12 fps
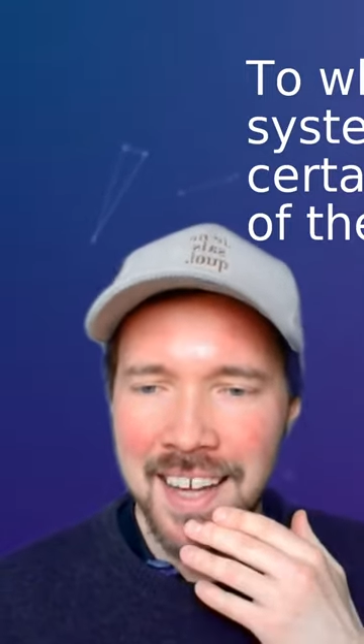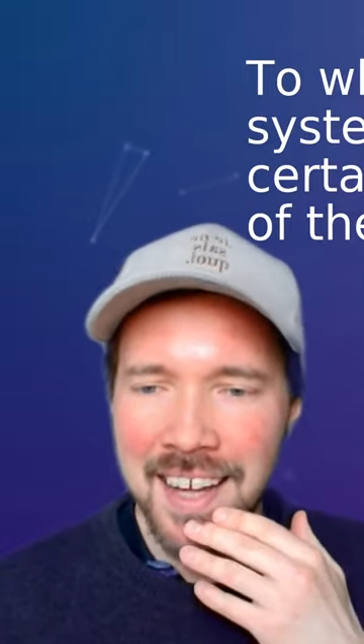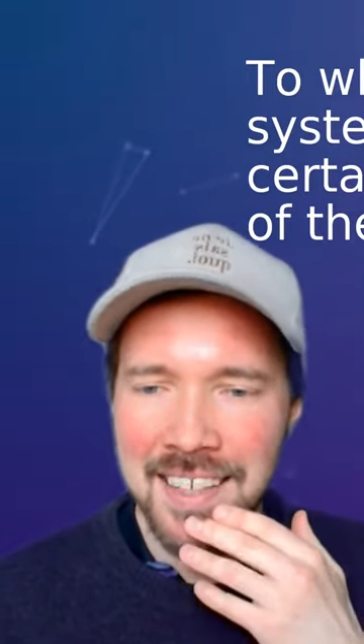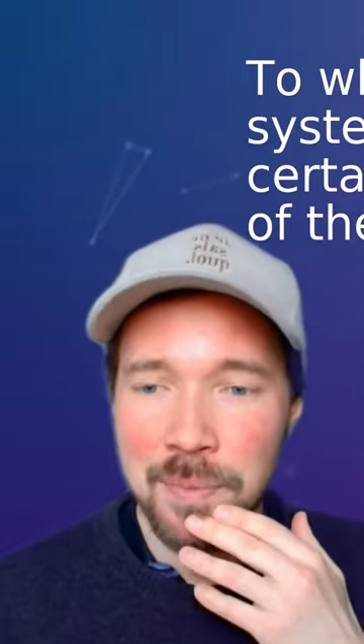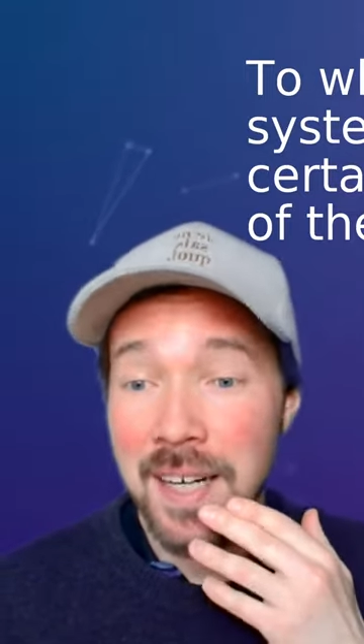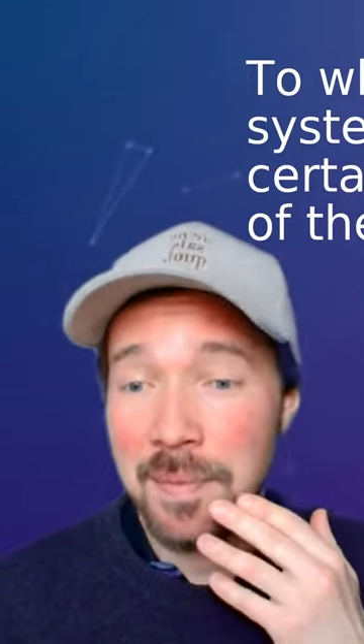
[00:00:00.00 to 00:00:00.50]

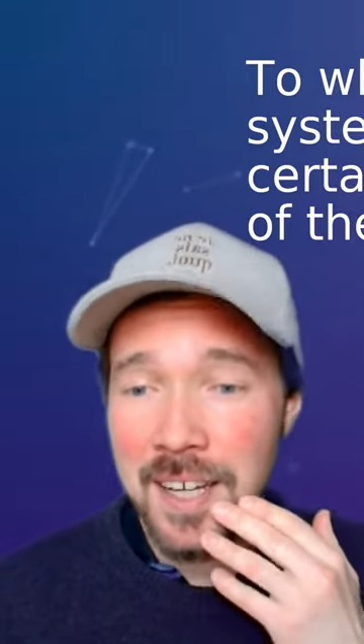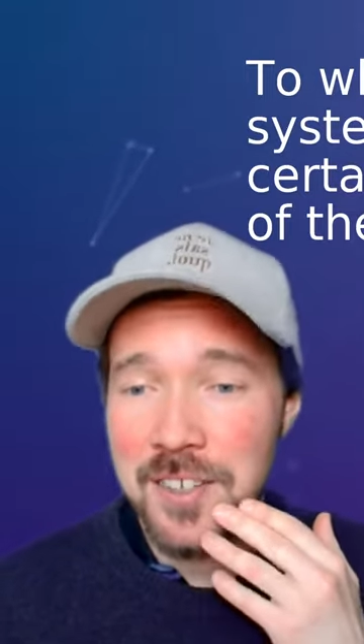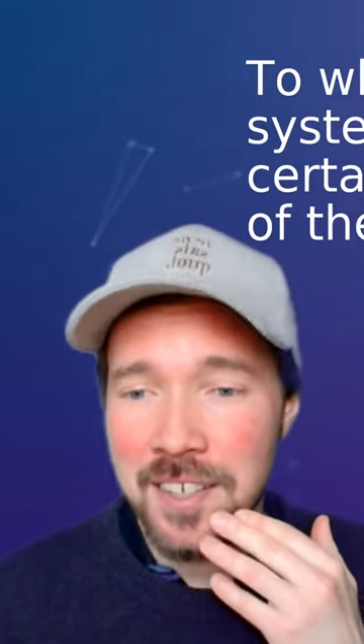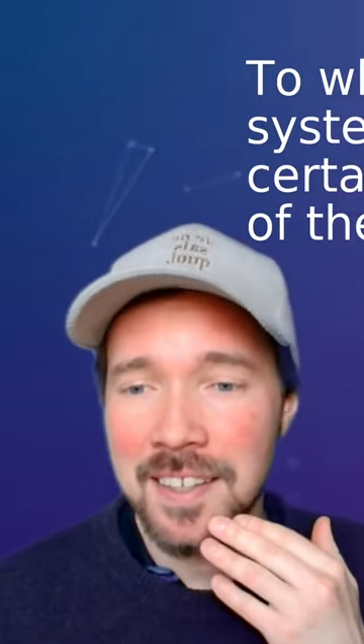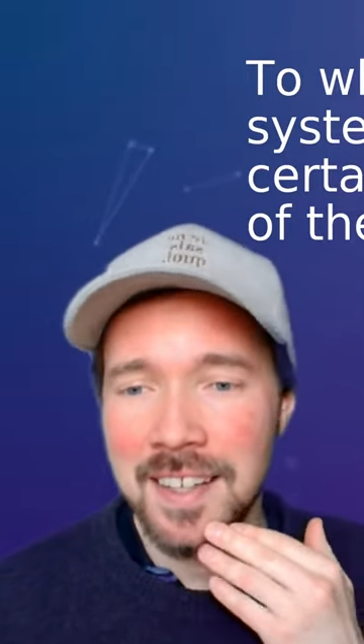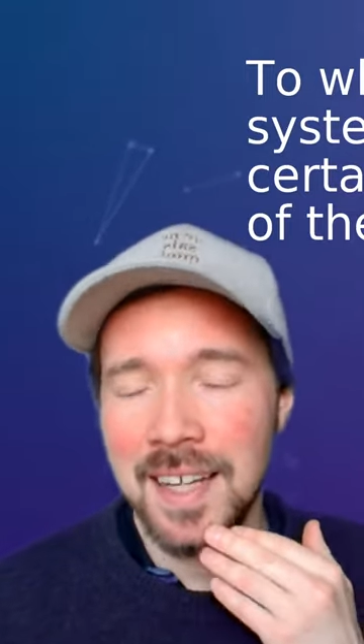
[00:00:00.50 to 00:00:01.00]
And you might
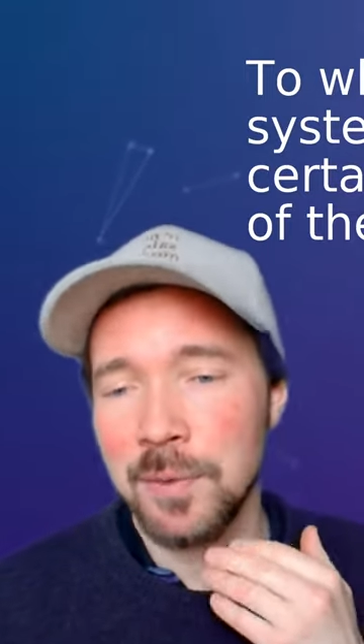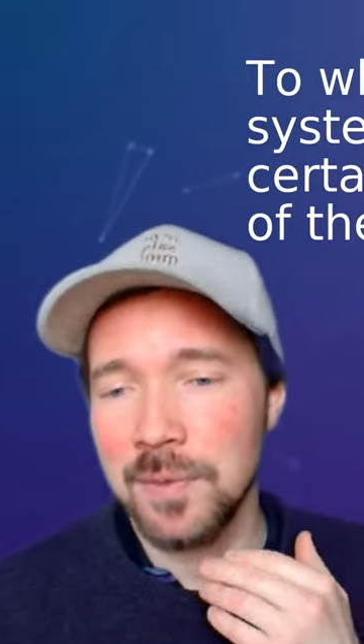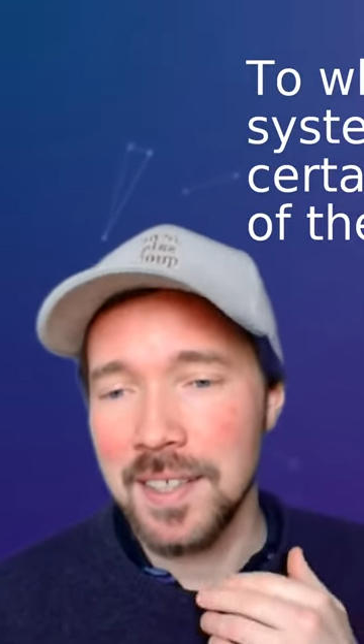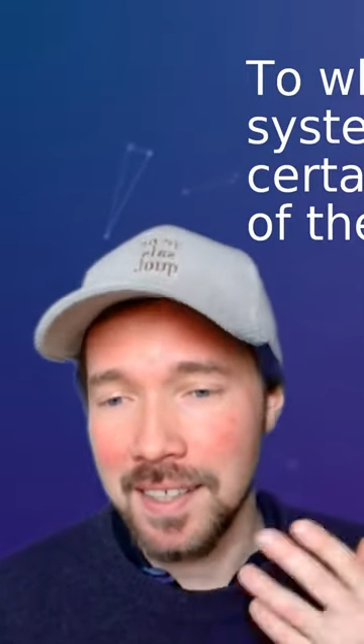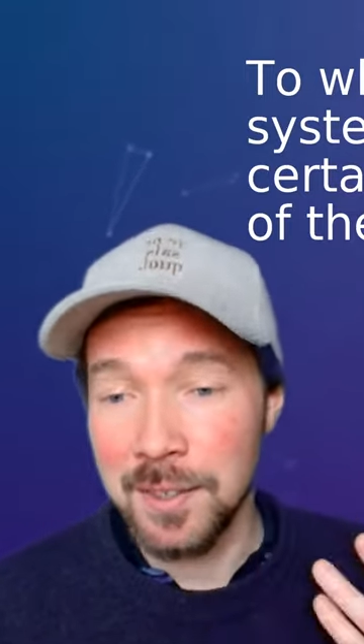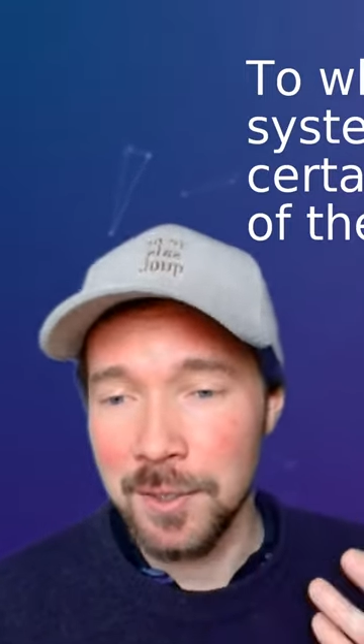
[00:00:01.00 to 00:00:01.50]
imagine that that
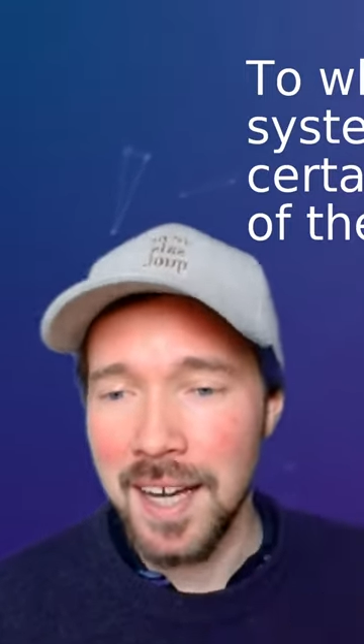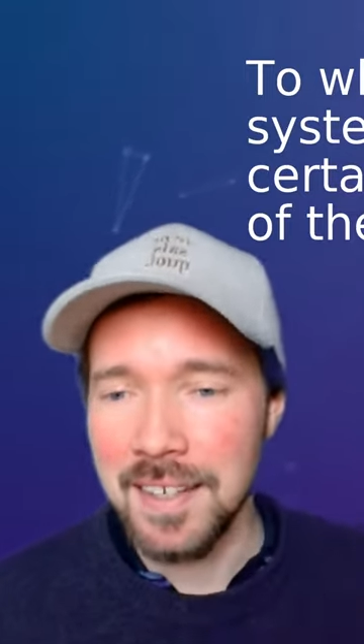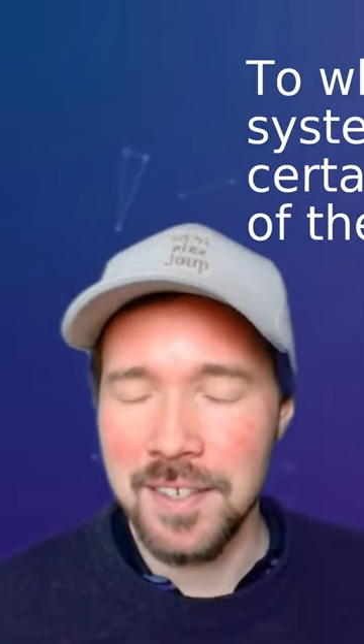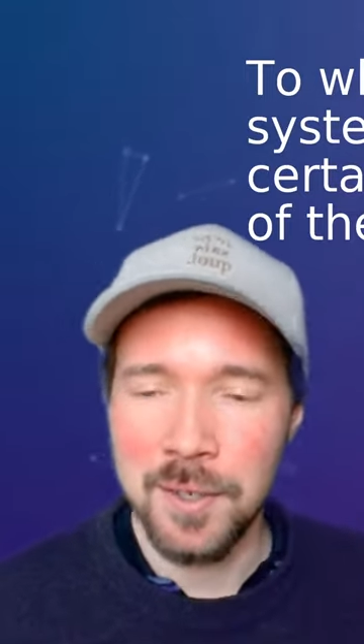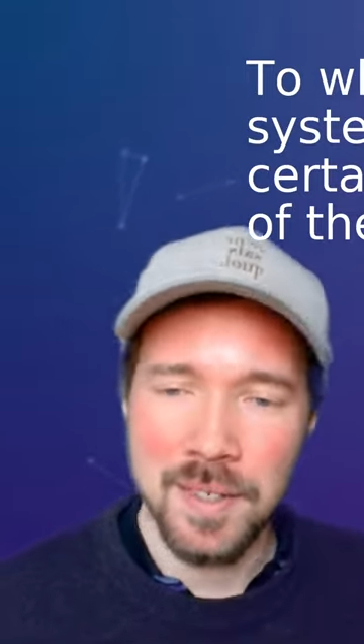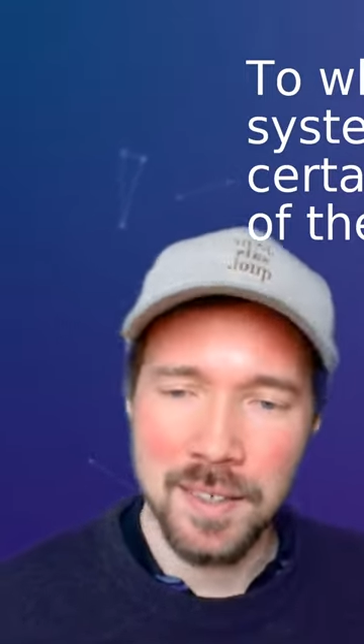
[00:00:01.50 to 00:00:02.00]
is a good
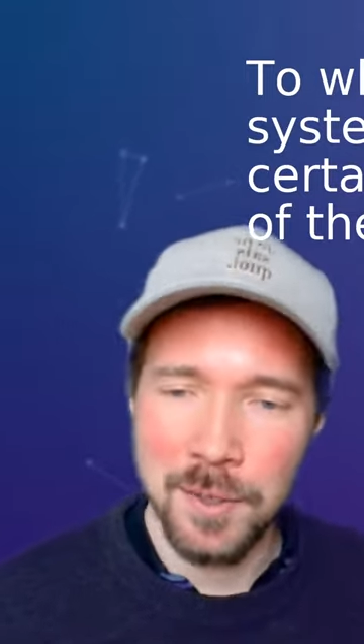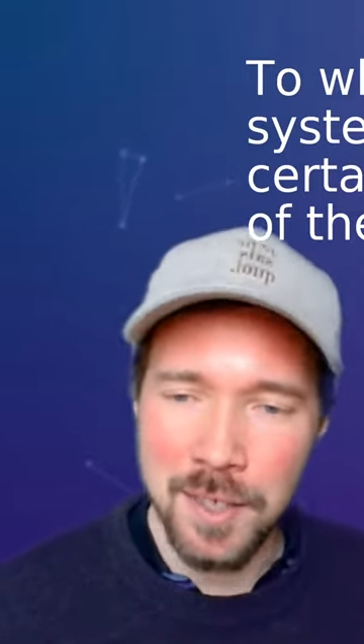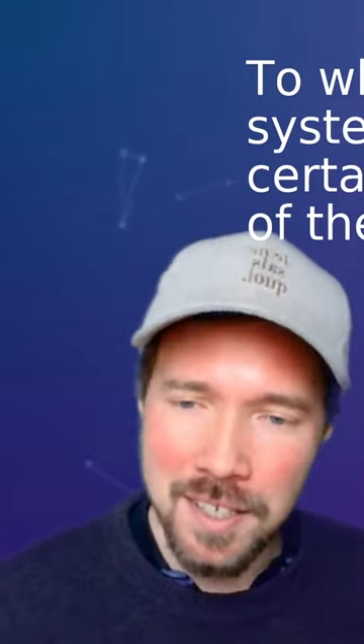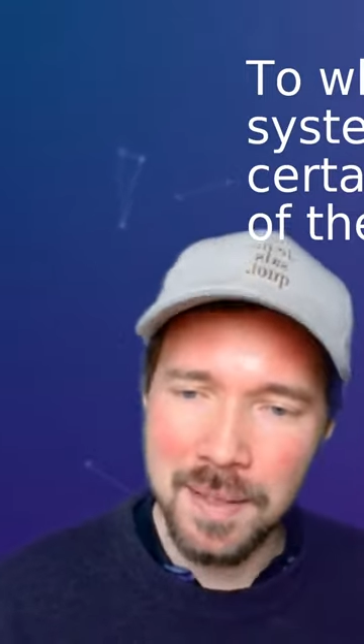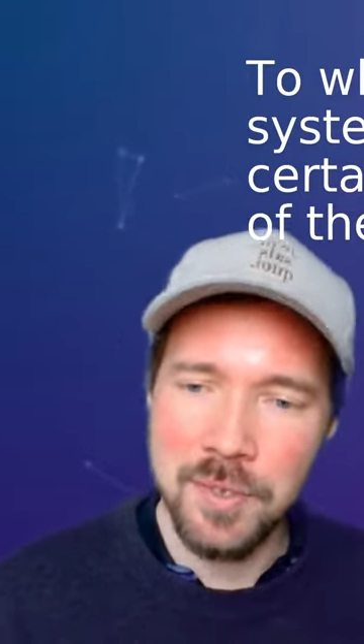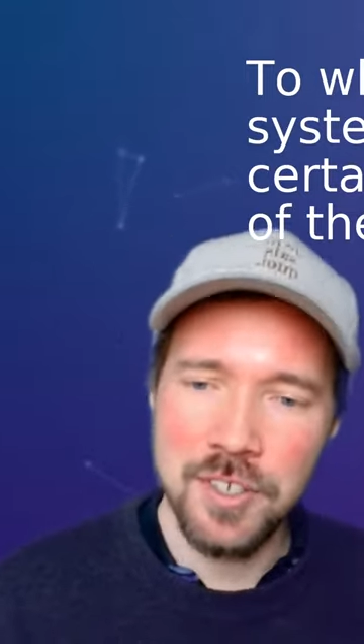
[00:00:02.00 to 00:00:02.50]
axiom, the good
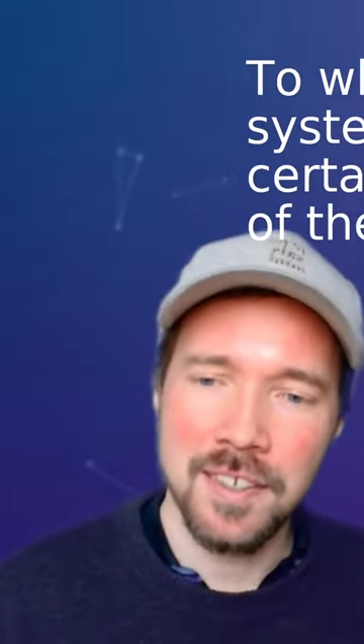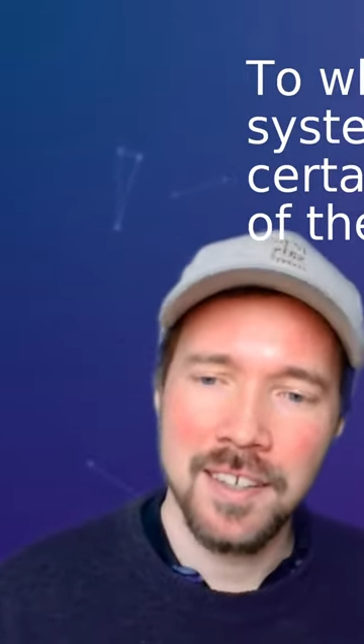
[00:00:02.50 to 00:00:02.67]
assumption.